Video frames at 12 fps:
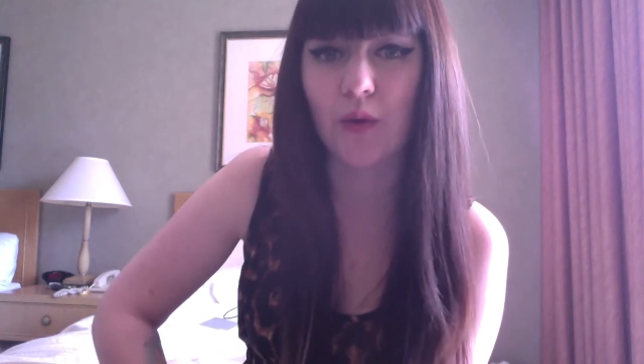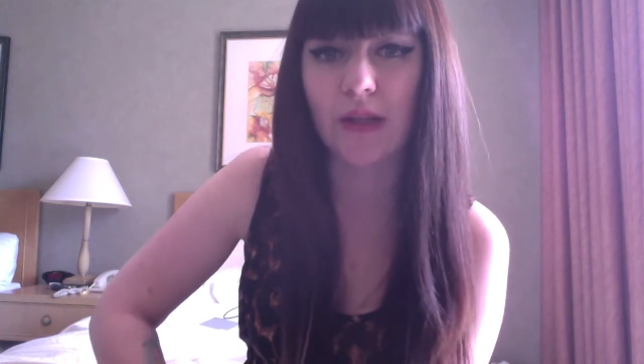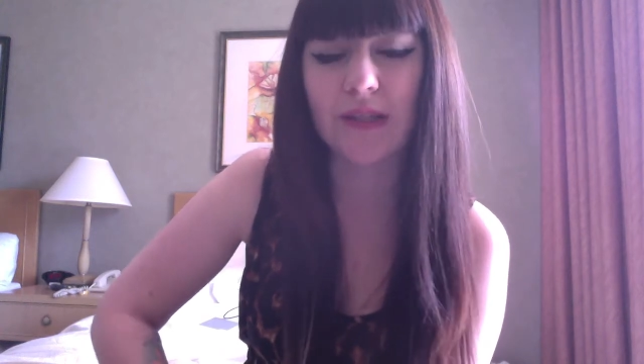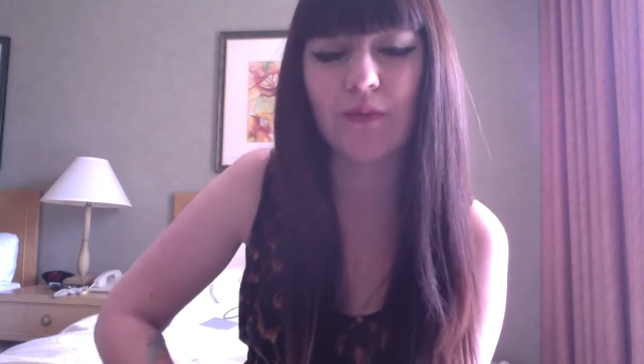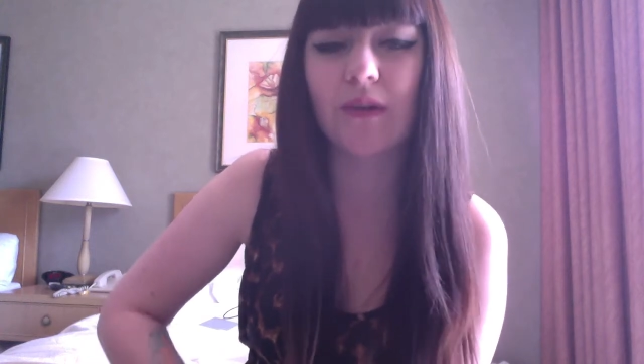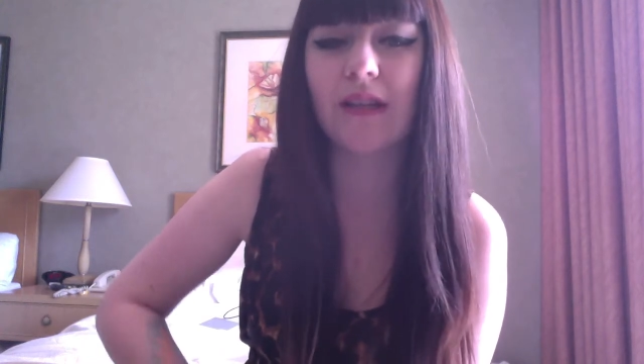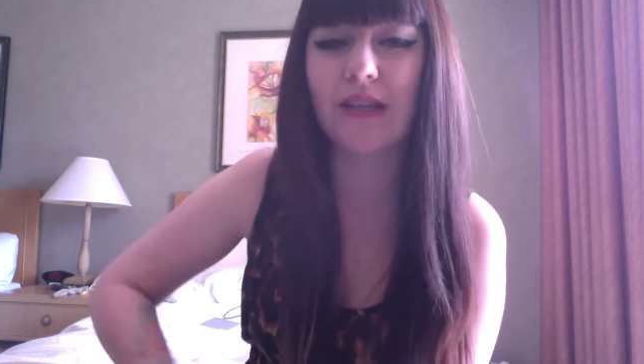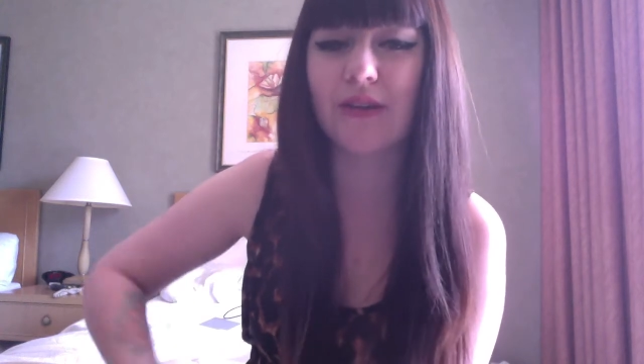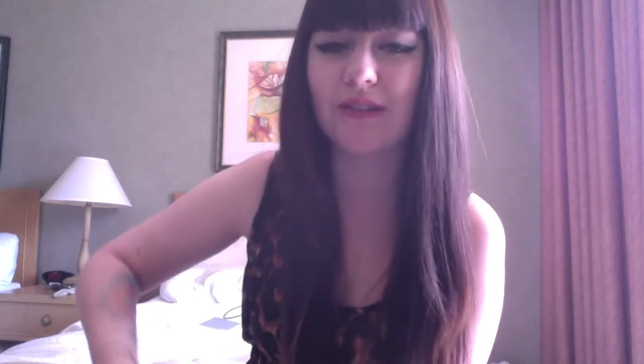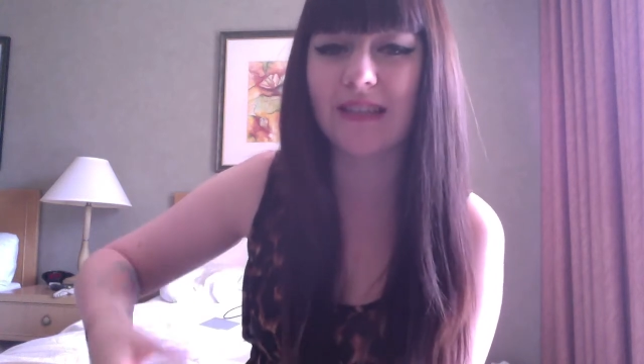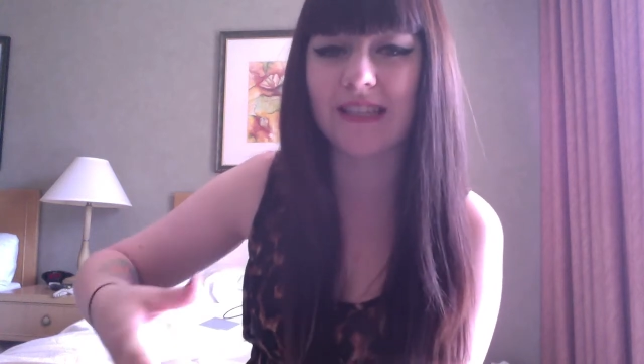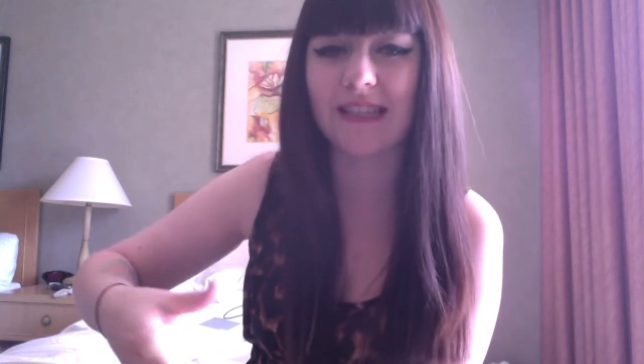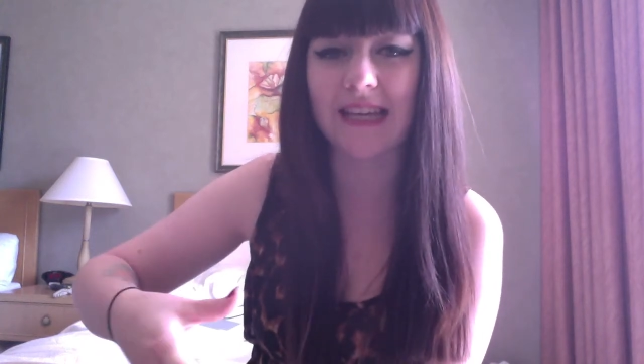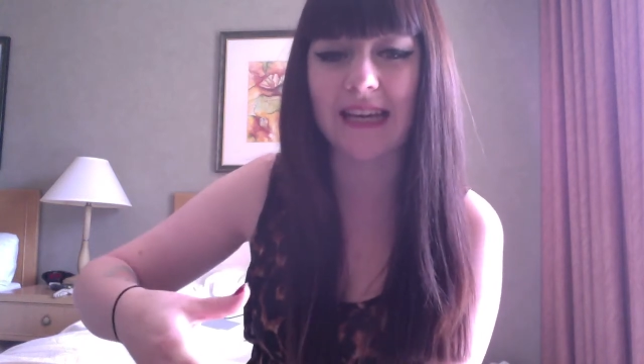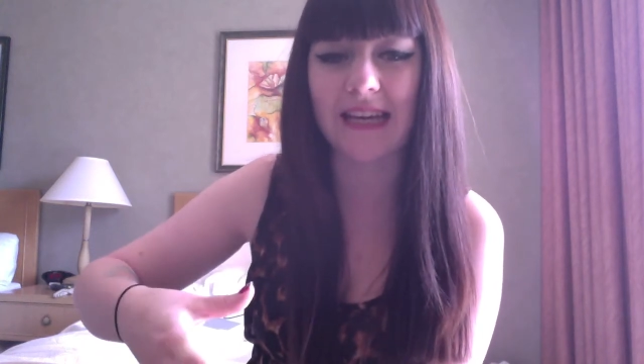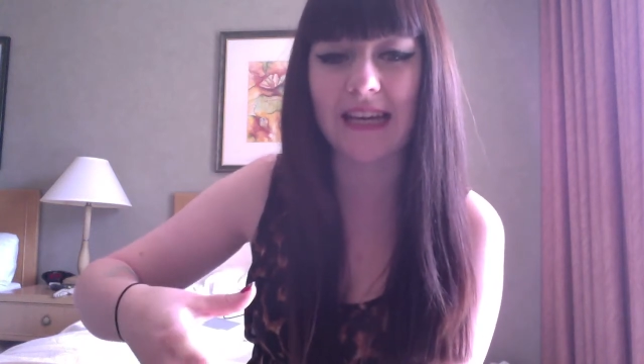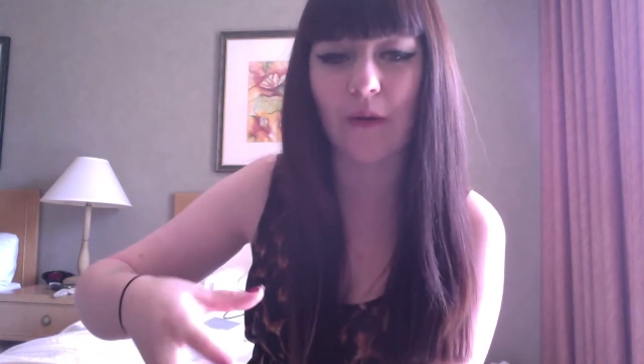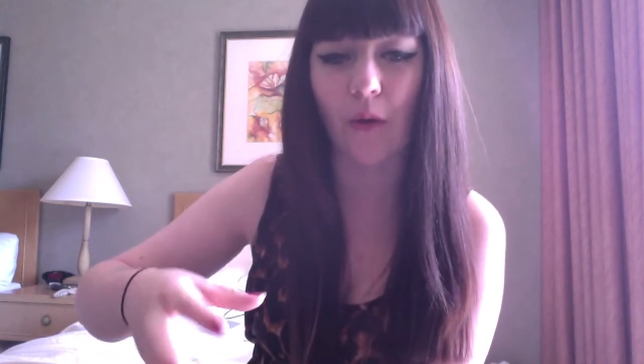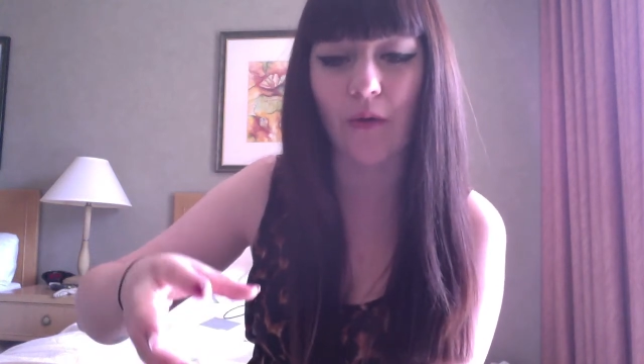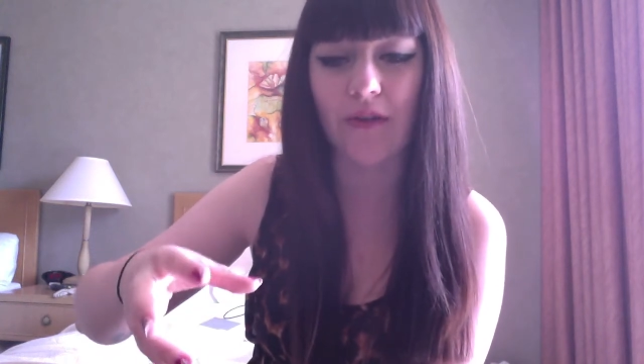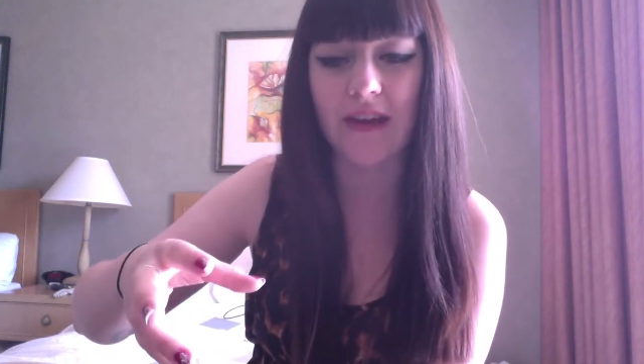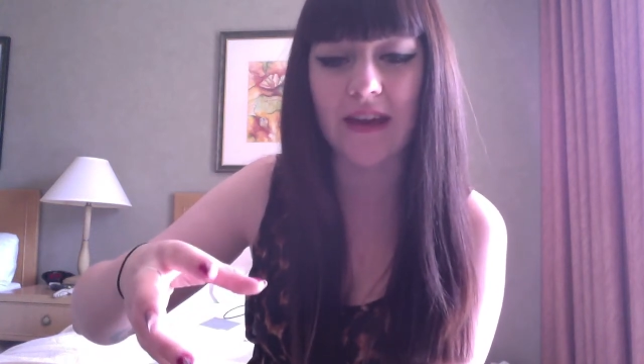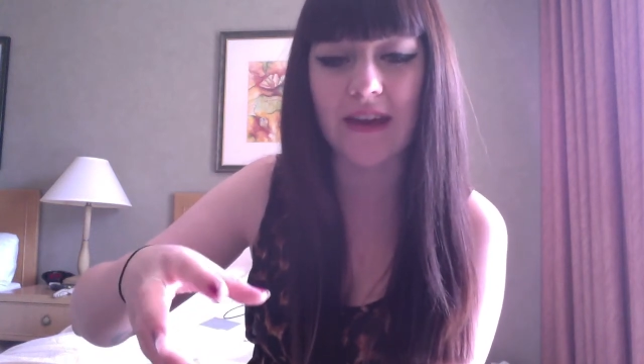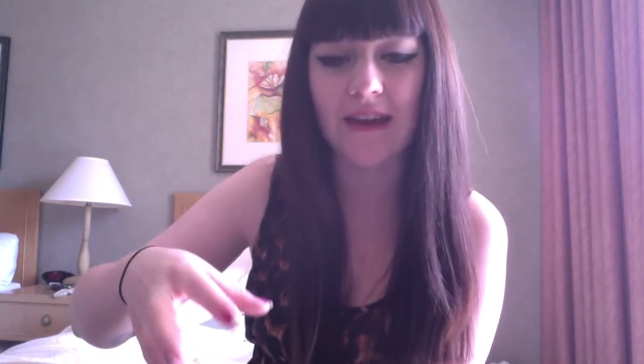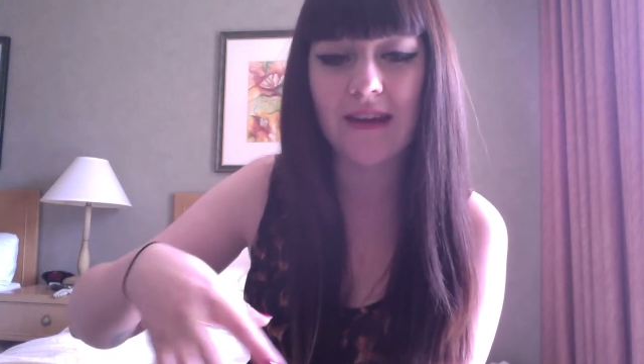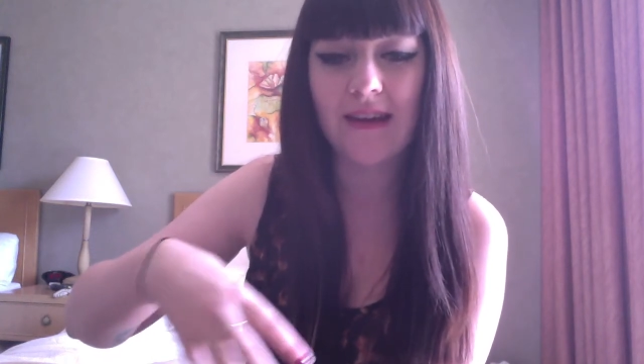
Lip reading: It's really good to see all the